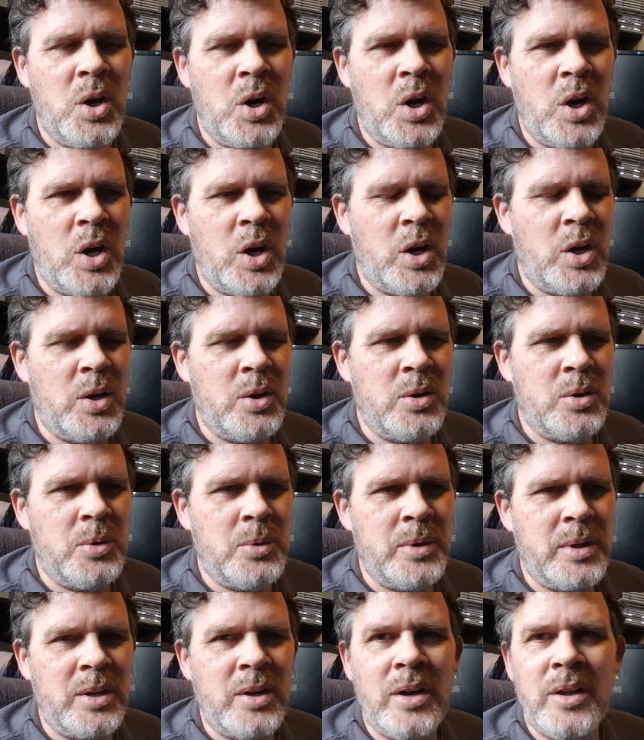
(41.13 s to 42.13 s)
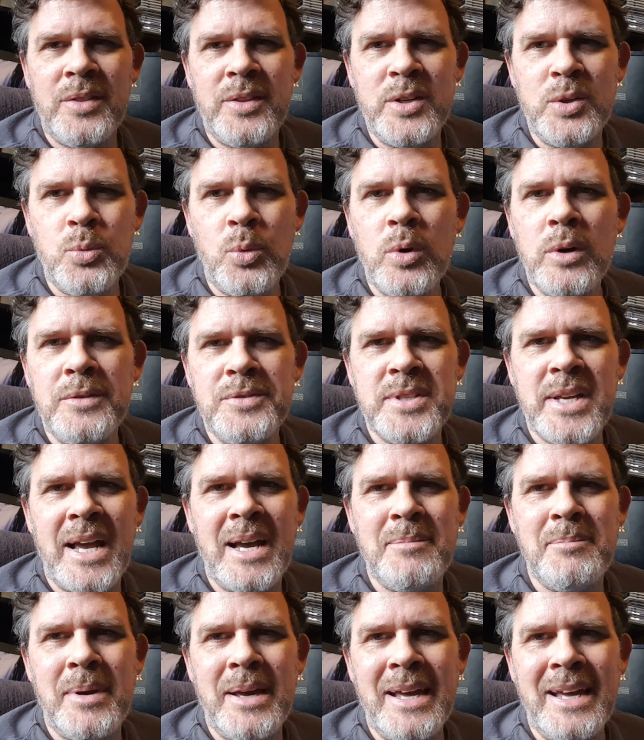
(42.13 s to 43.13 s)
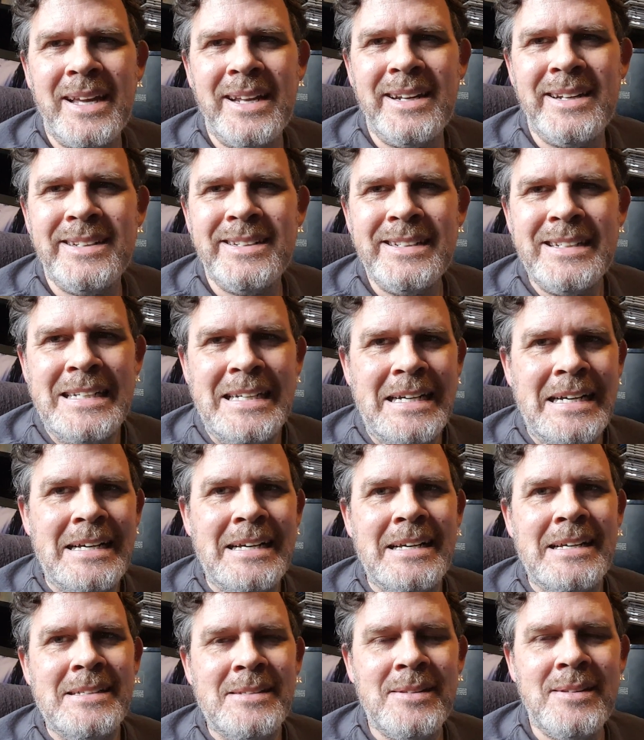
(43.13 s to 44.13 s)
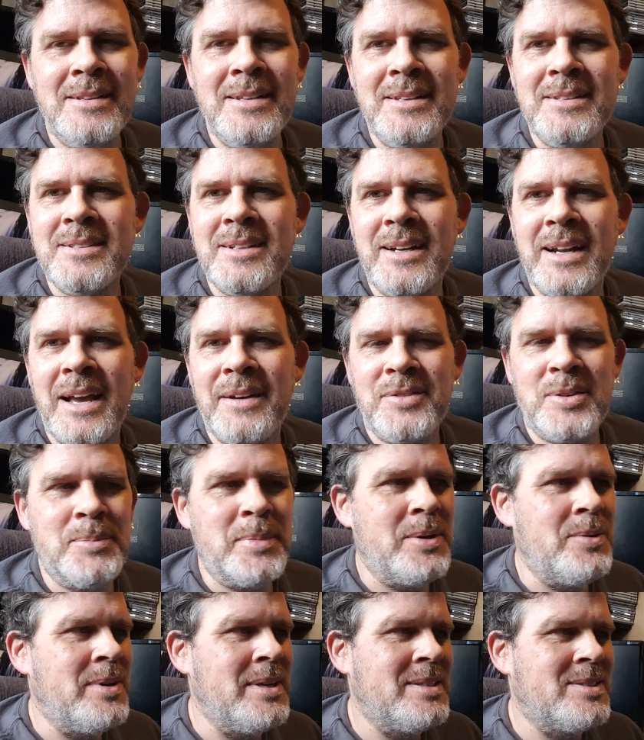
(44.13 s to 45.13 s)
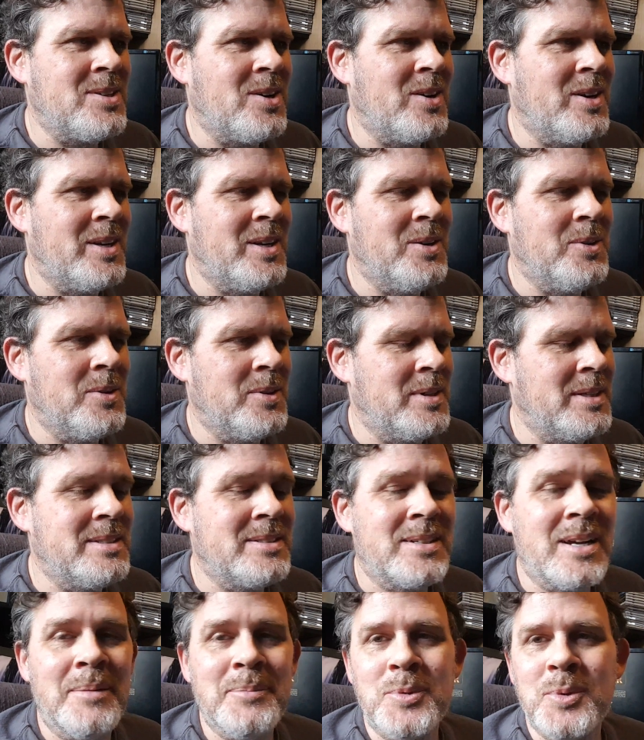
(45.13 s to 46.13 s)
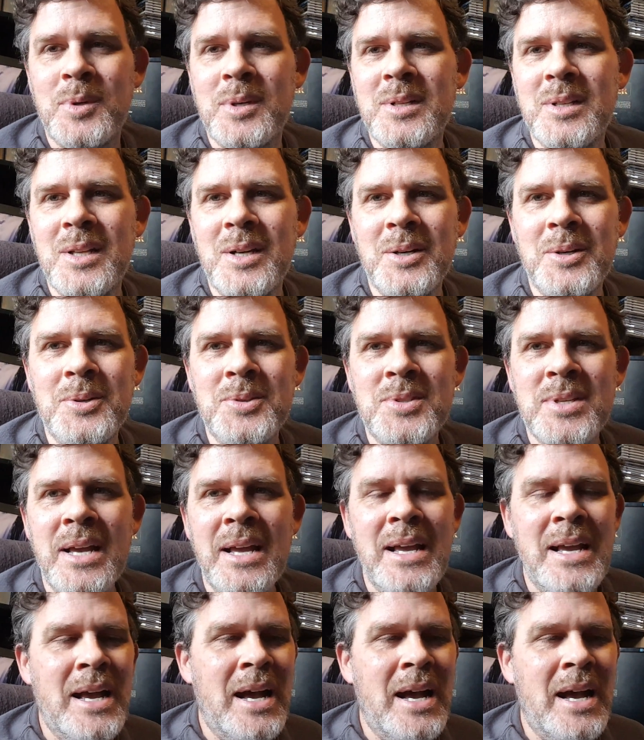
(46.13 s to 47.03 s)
what do you call it, the Dwarves campaign is going to have to be restarted, or it's come to a close.